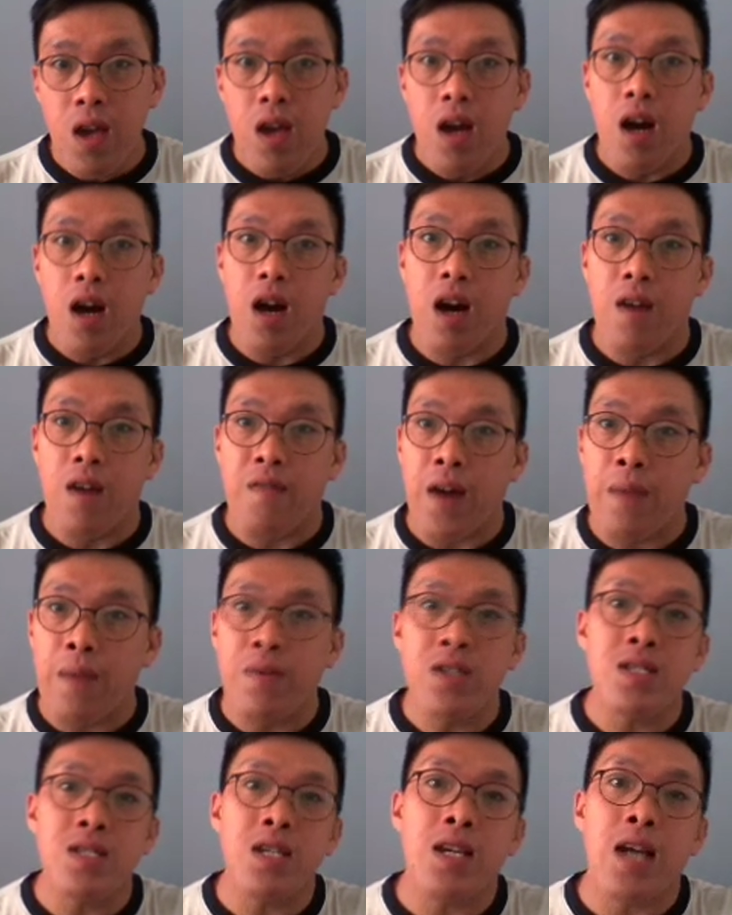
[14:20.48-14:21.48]

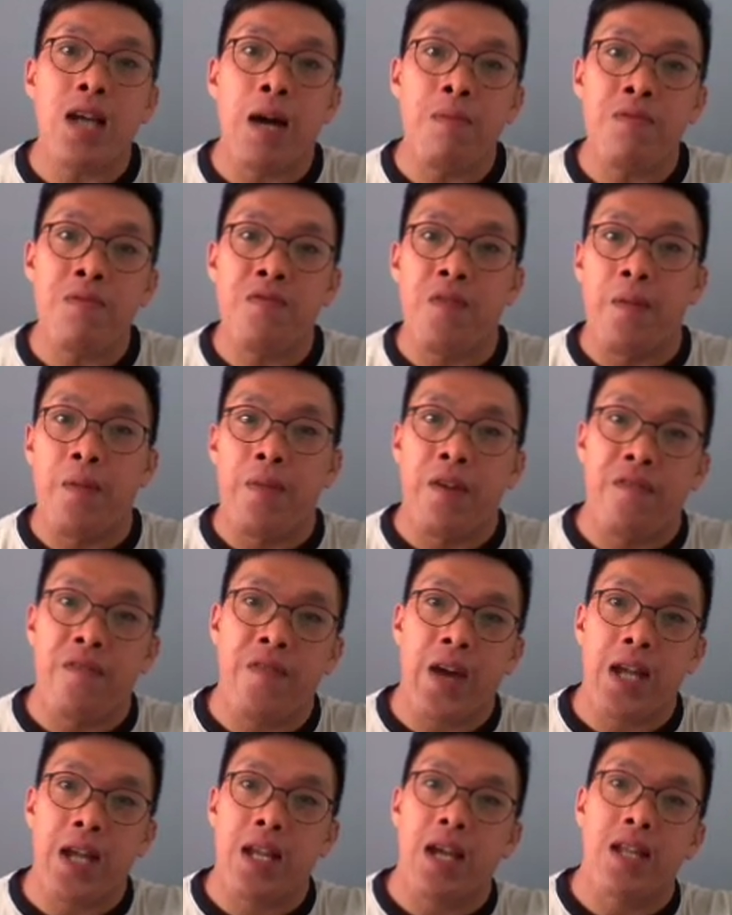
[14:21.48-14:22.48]
Vibrancy comes from the
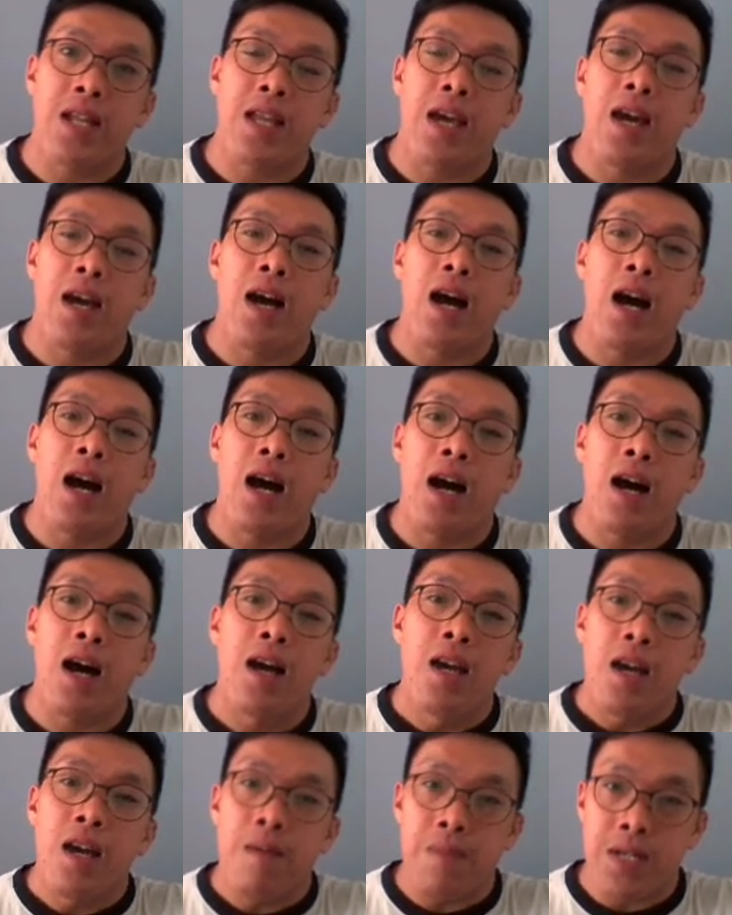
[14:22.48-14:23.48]
fact that there
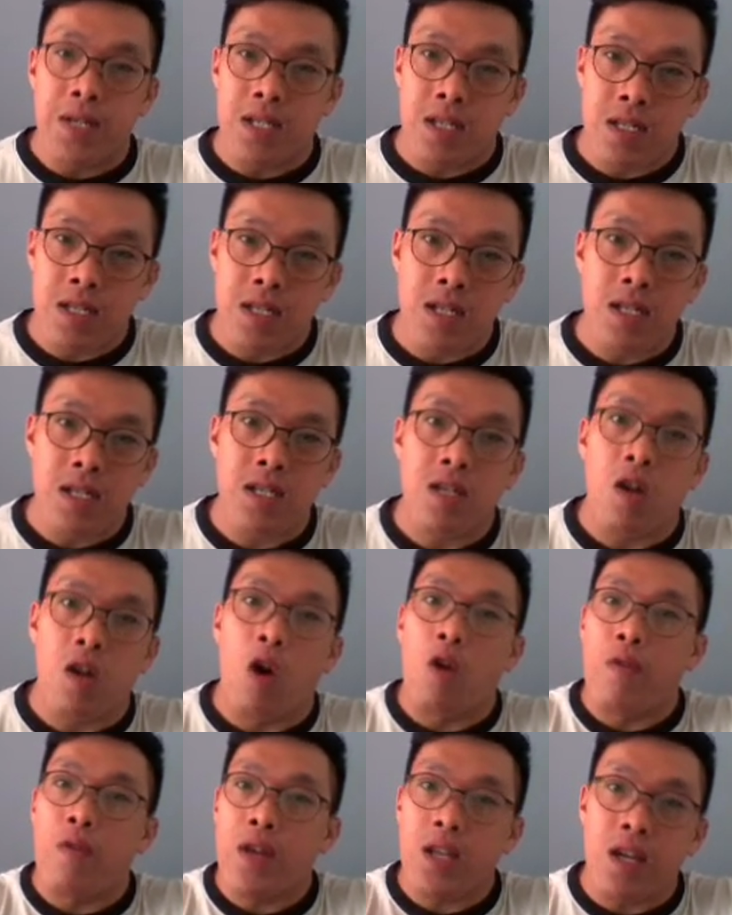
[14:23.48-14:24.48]
are businesses
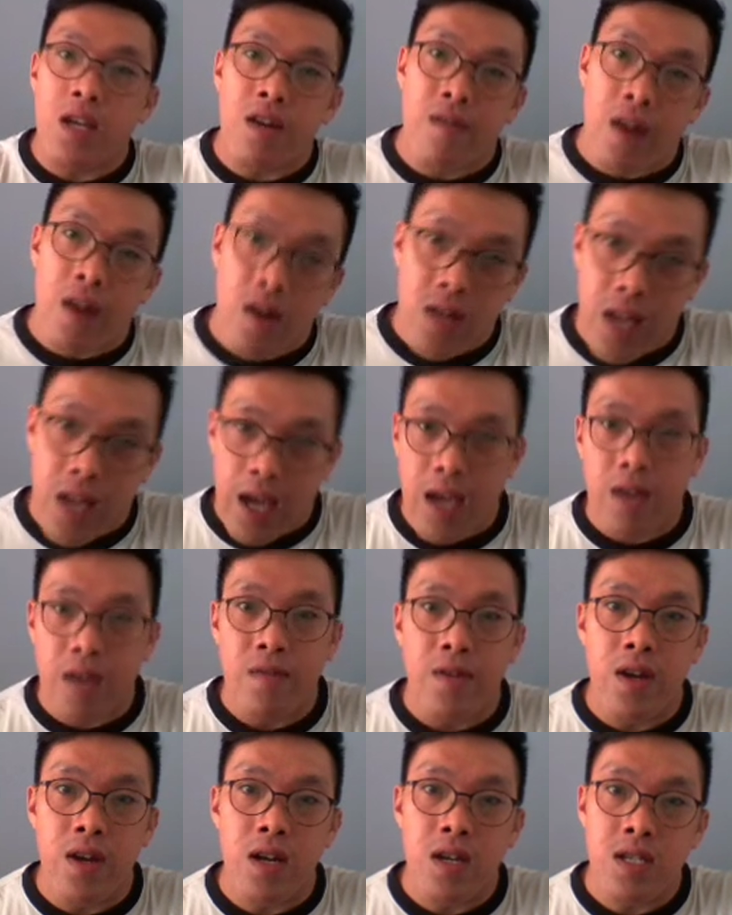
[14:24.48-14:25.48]
already around in the
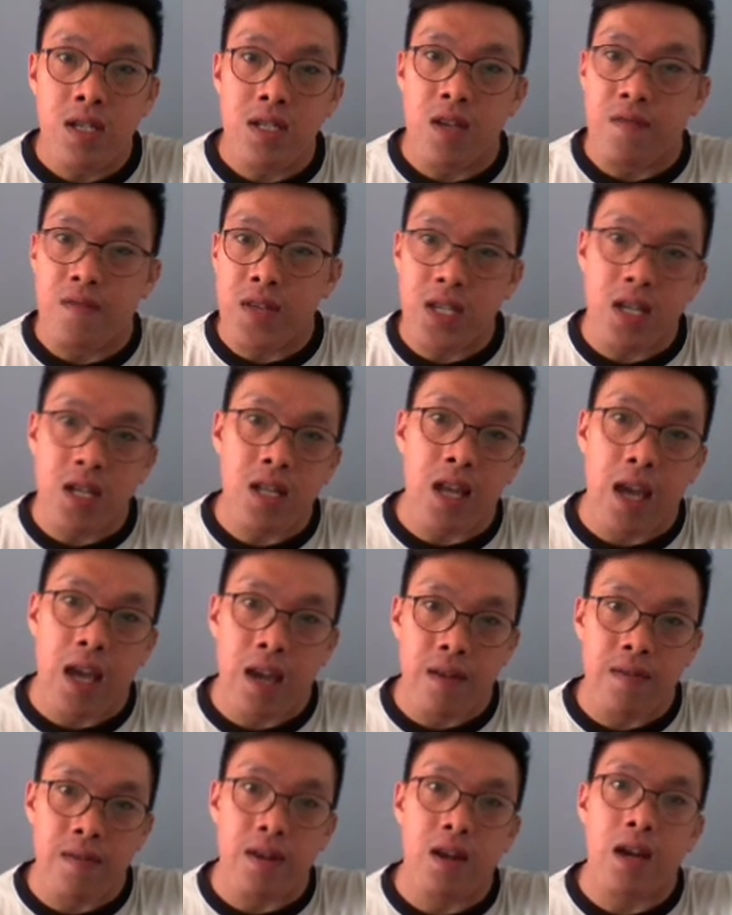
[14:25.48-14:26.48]
area, servicing the
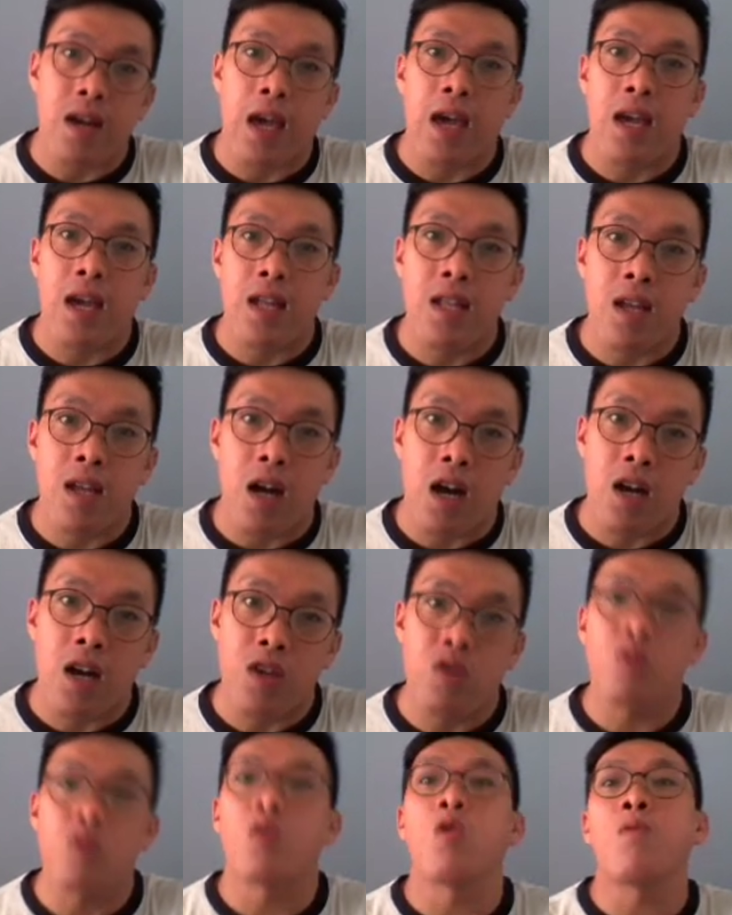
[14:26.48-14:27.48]
area, and
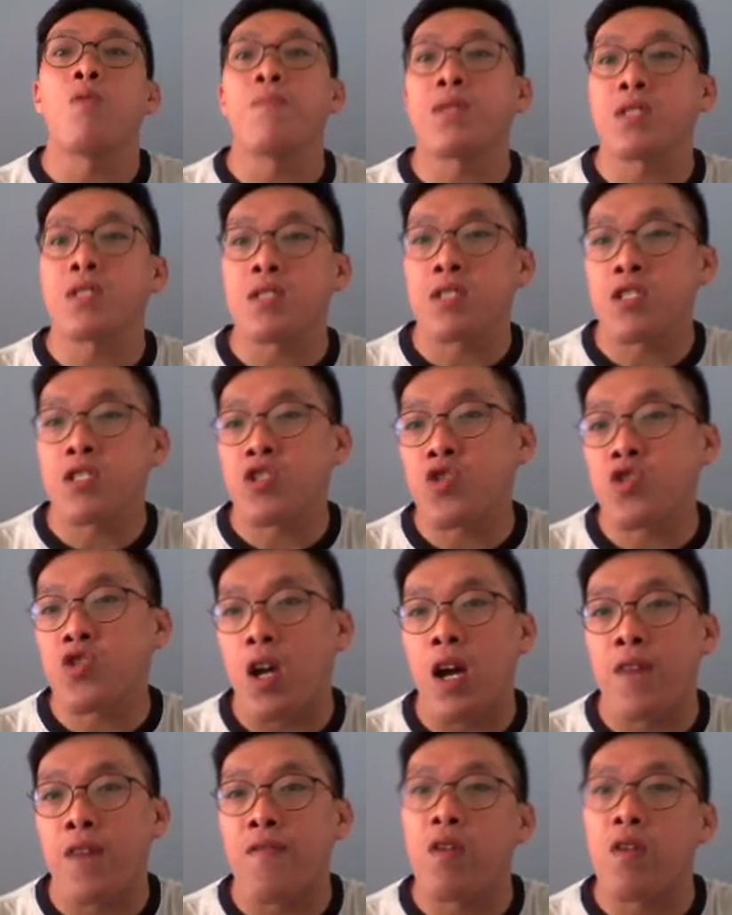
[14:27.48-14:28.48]
businesses
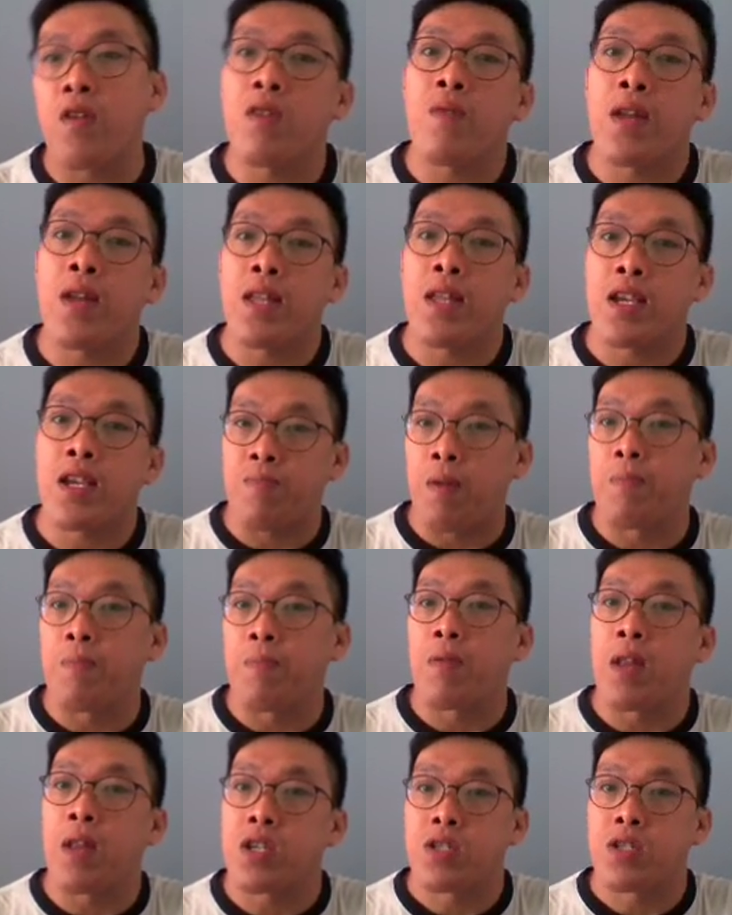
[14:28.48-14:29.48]
thrive only when there's
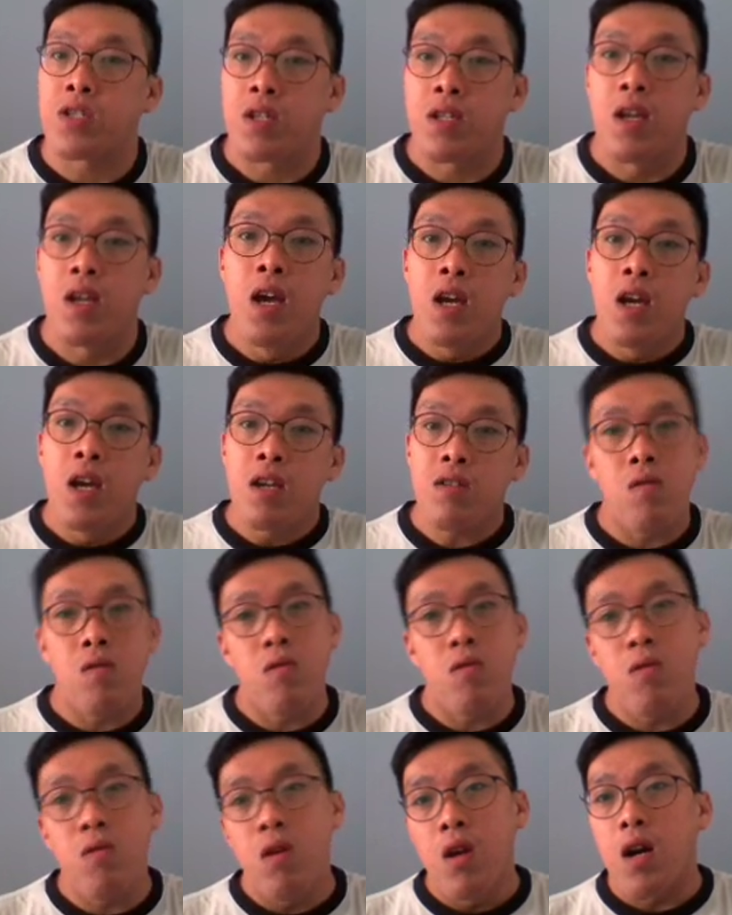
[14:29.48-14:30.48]
population.
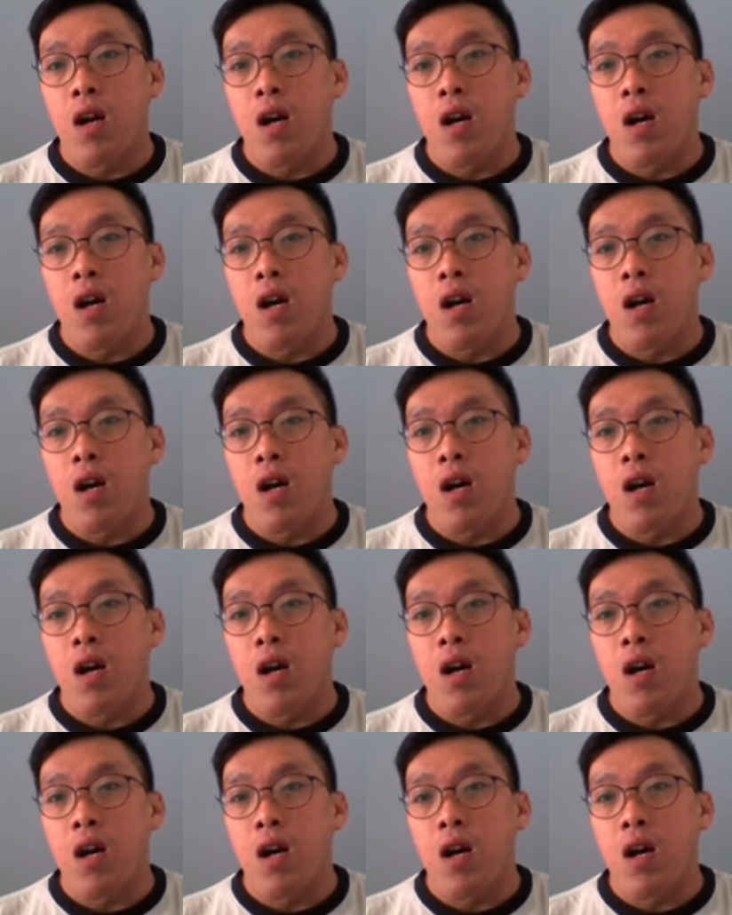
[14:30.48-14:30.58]
So